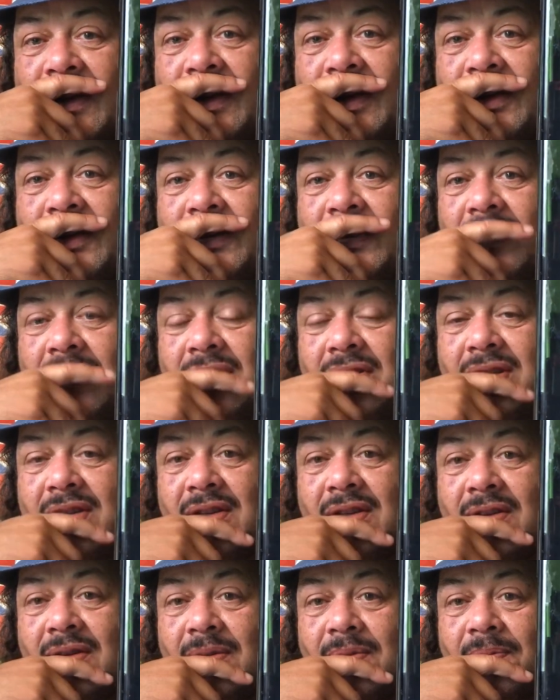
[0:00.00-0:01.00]
as you're gonna
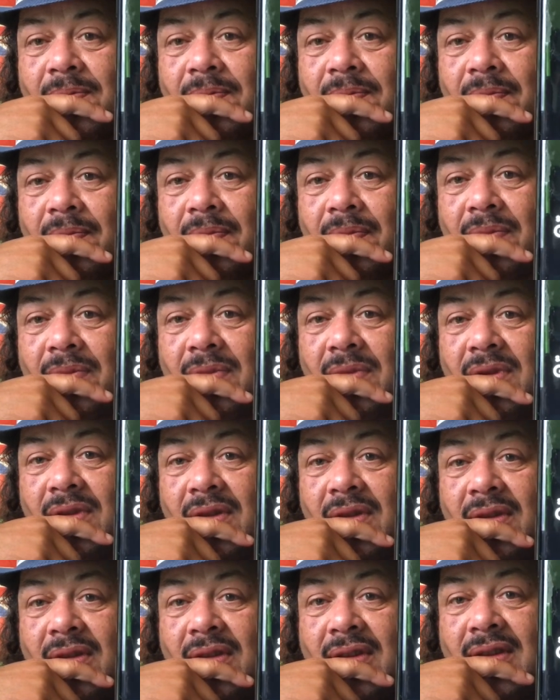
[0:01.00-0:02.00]
see,
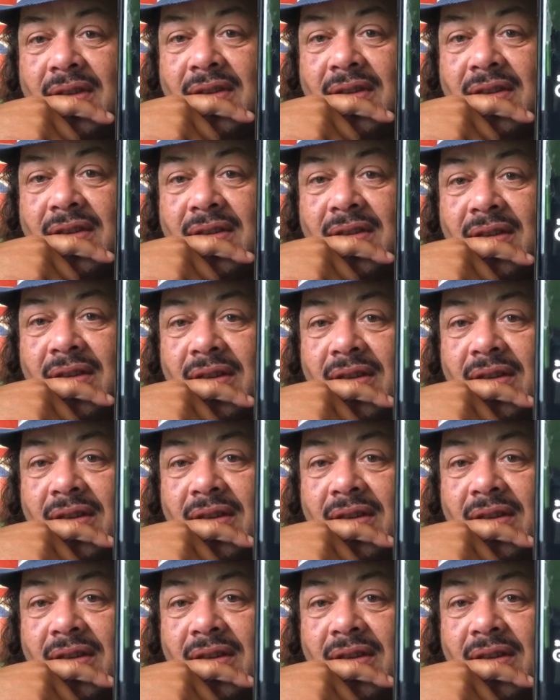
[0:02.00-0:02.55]
this is the